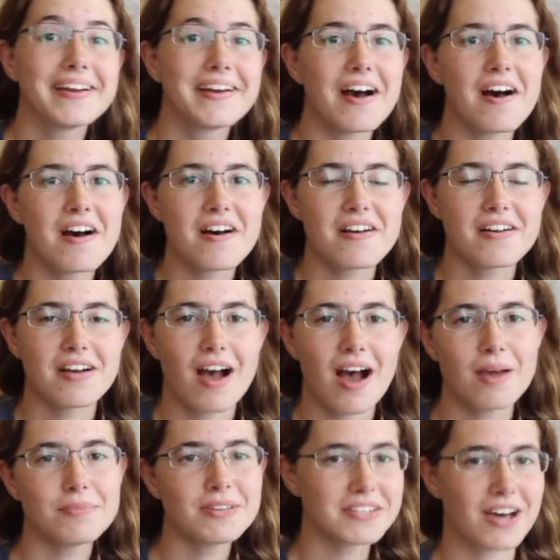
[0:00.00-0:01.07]
Hi,
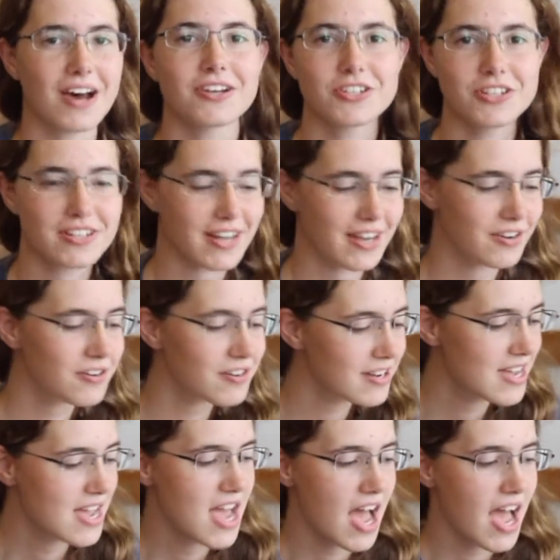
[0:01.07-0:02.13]
I'm Natasha Nagle,
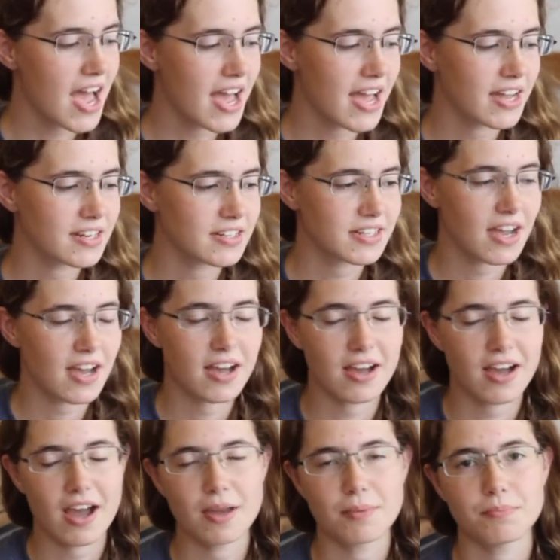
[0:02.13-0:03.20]
and
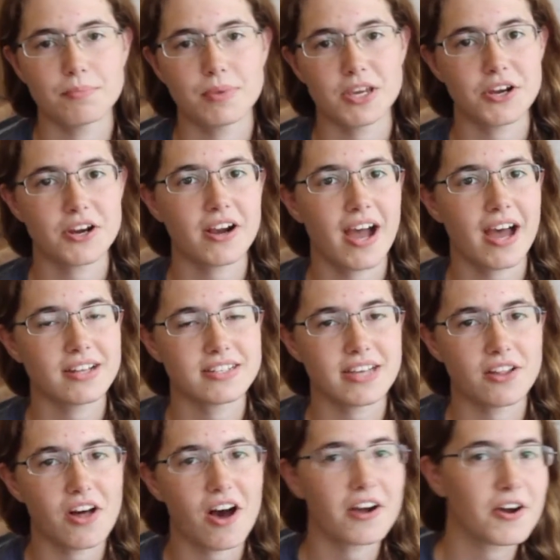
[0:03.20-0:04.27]
I'm here at
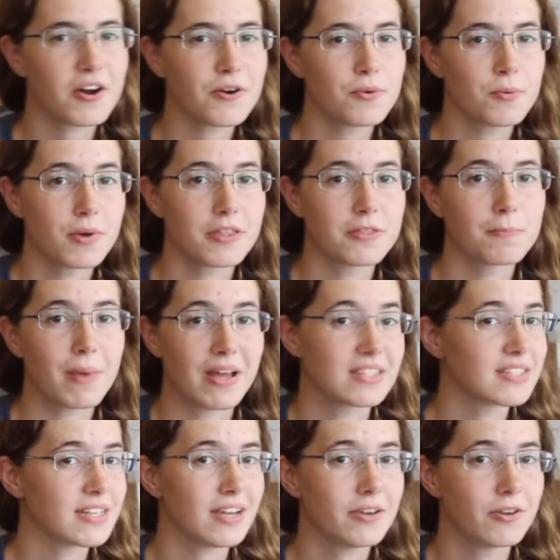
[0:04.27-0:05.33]
Akko with
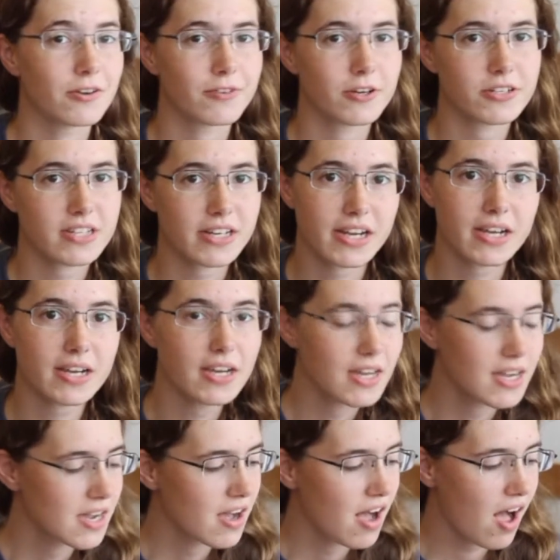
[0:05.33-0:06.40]
Penn State University.
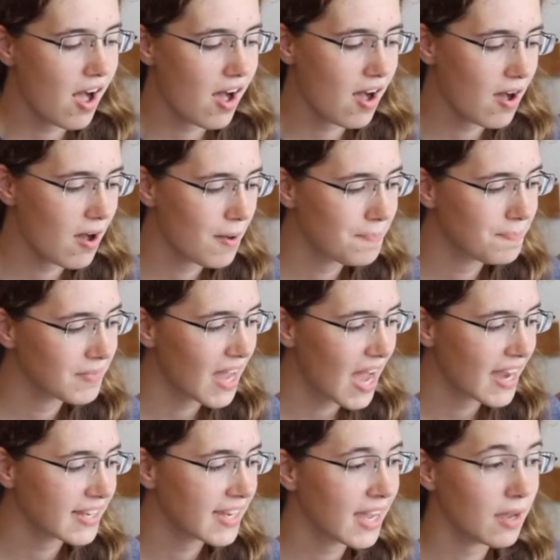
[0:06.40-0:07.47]

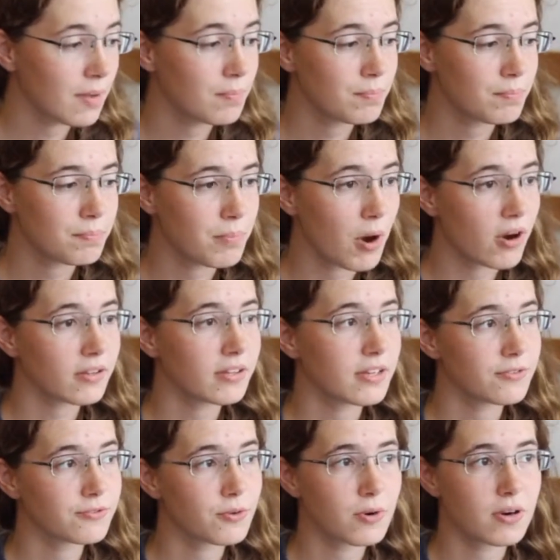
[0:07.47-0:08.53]
I came
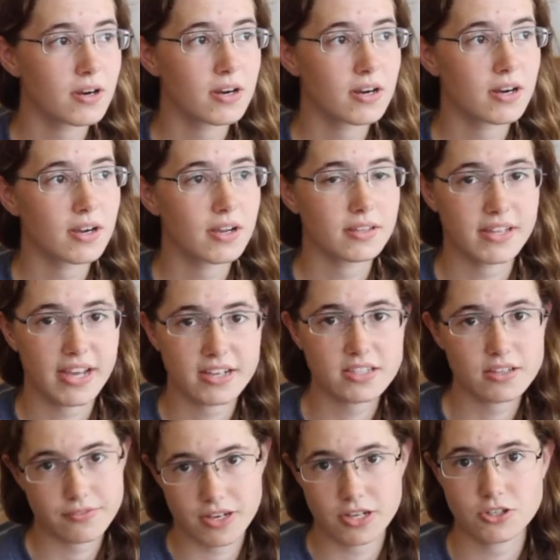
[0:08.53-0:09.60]
partly for the
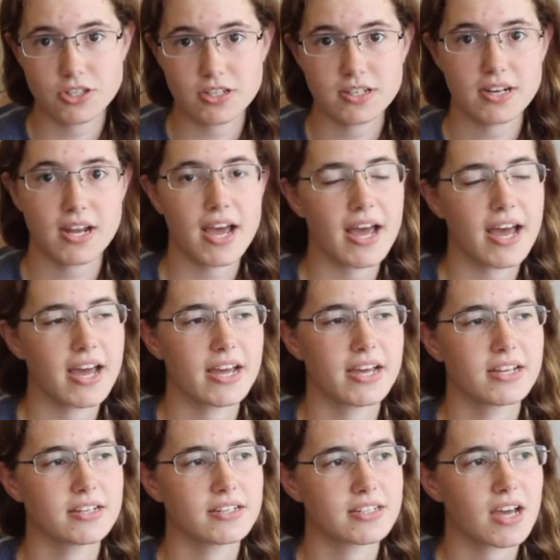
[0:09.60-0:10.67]
excavation
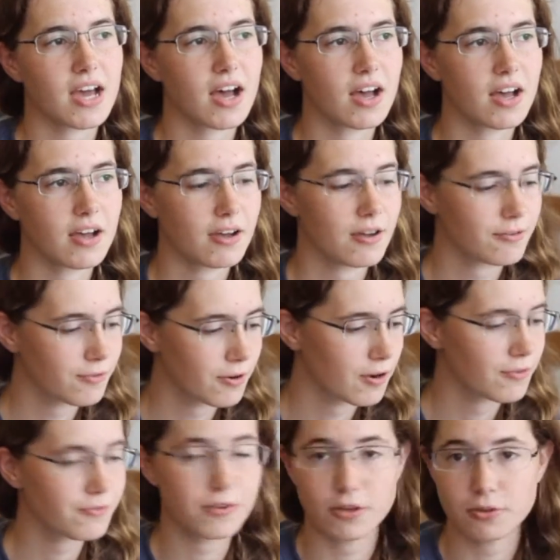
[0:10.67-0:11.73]
and
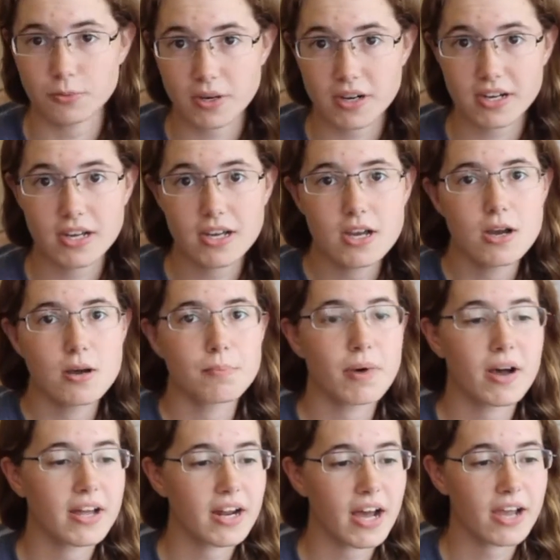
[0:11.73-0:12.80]
for field work,
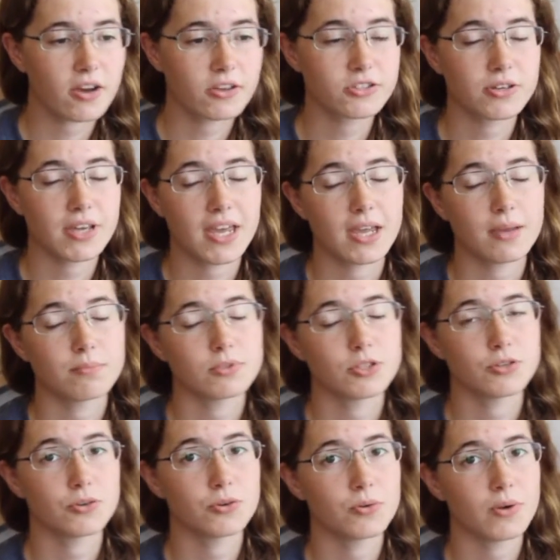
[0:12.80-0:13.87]
but I also came to